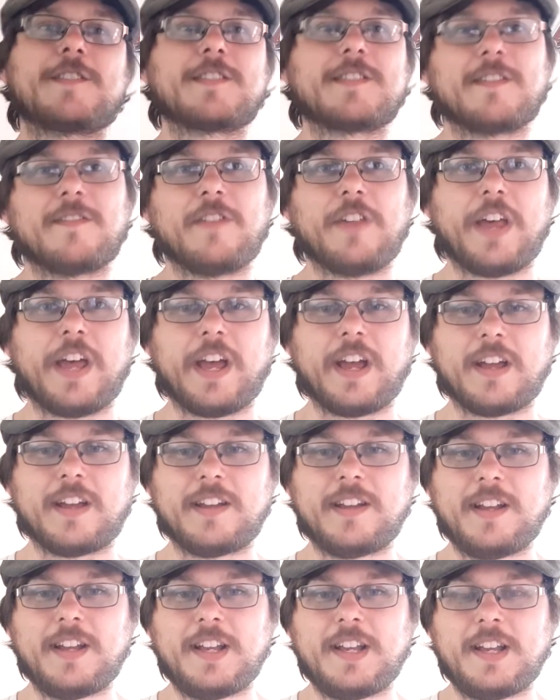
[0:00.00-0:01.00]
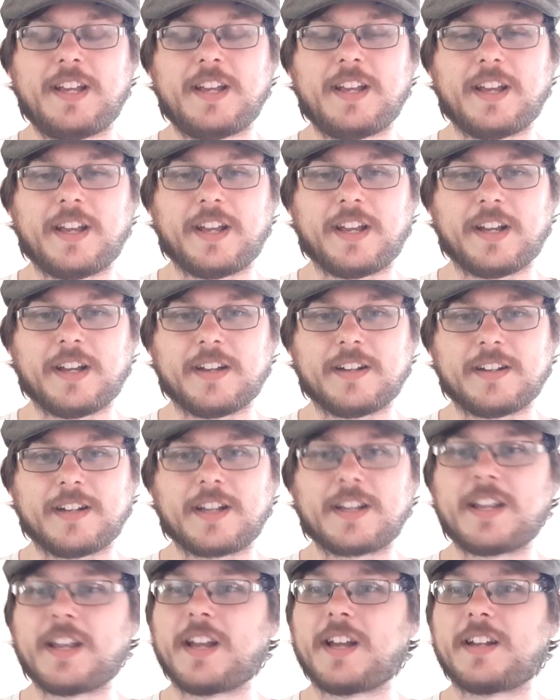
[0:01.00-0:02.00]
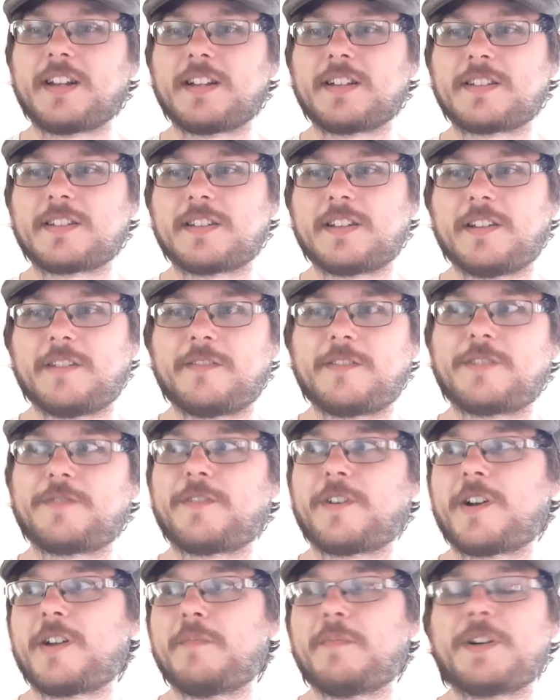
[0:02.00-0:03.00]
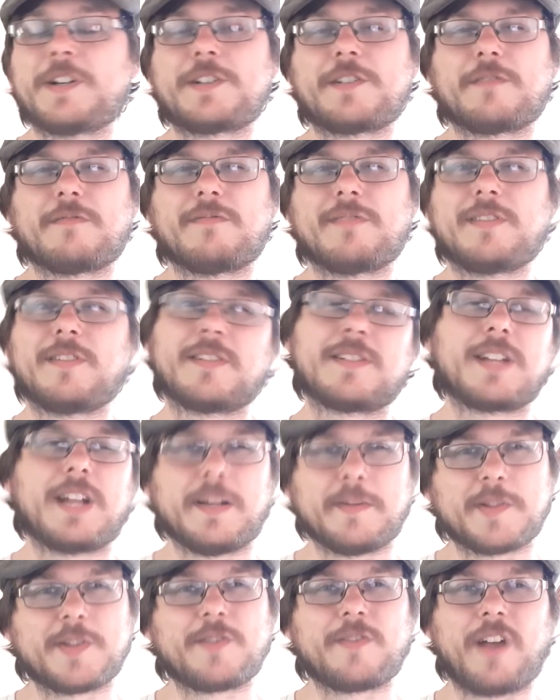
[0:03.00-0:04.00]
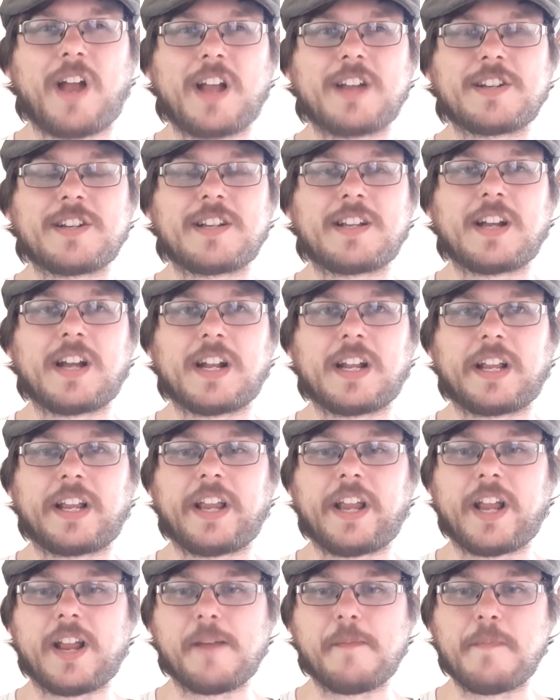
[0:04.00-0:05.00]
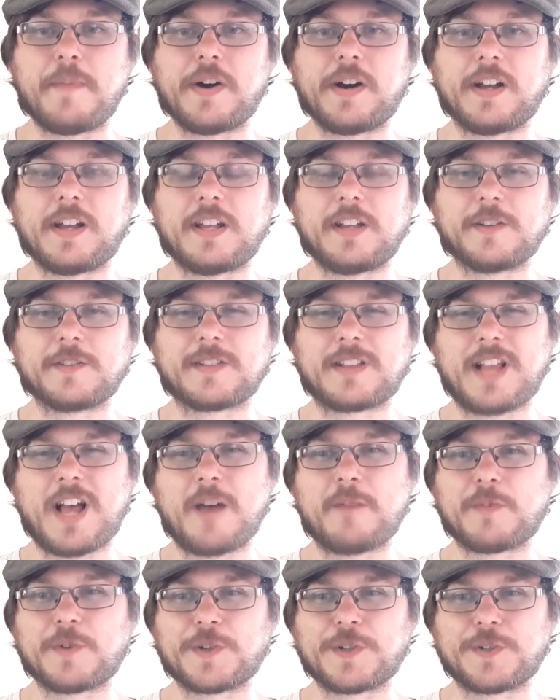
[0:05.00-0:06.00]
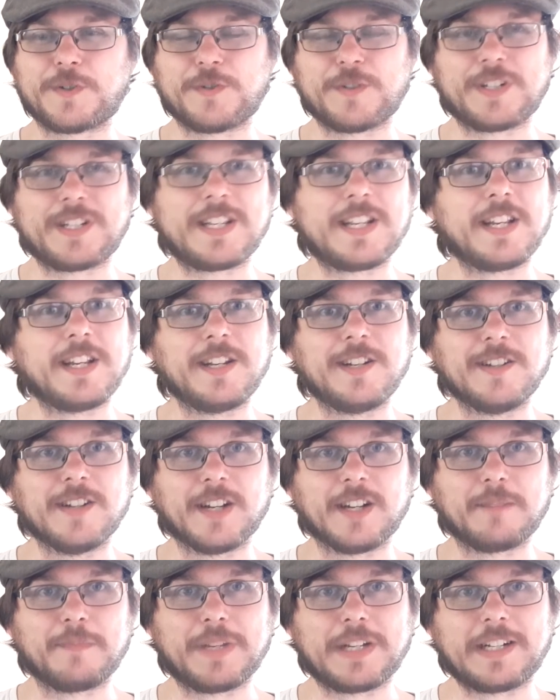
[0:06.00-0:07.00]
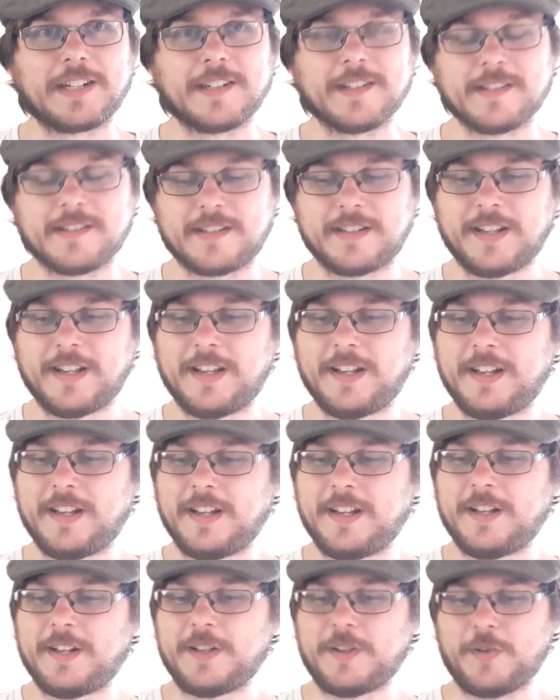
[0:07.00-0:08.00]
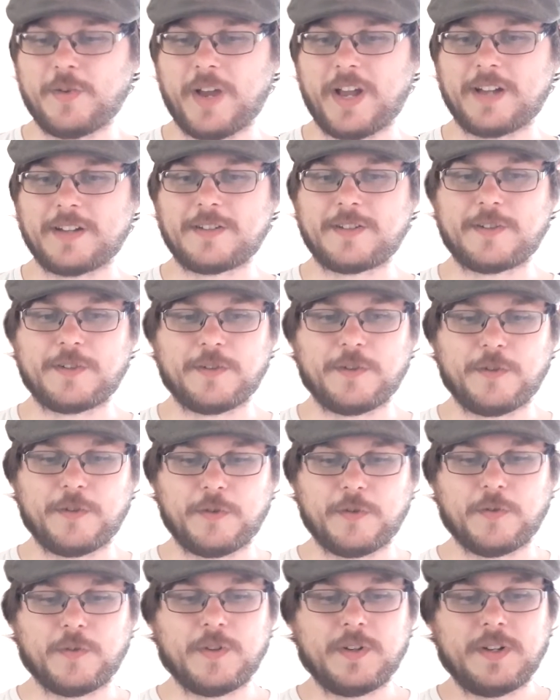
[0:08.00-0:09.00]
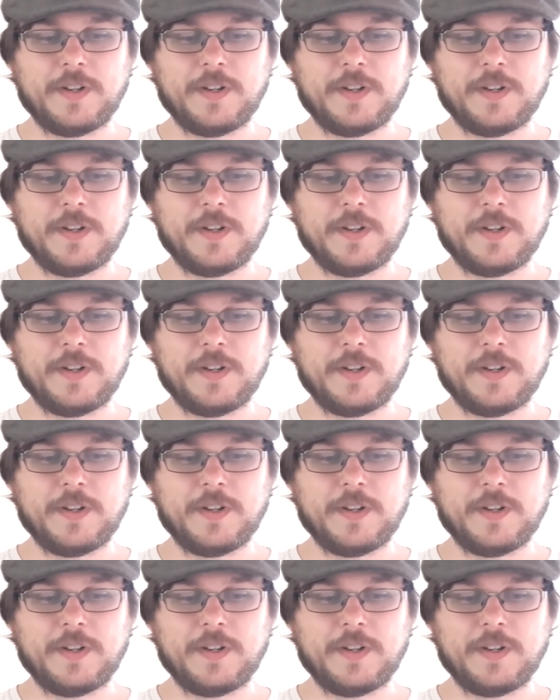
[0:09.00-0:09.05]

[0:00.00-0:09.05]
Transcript: of that, and again, it's very much a real-time strategy kind of game, but it was a lot more strategic because you had to